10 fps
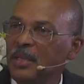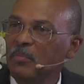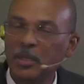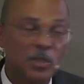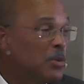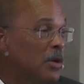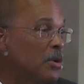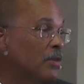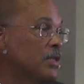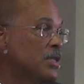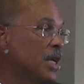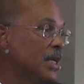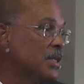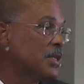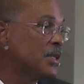But the spirit of prophecy
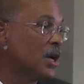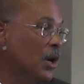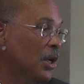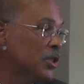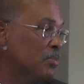says, God's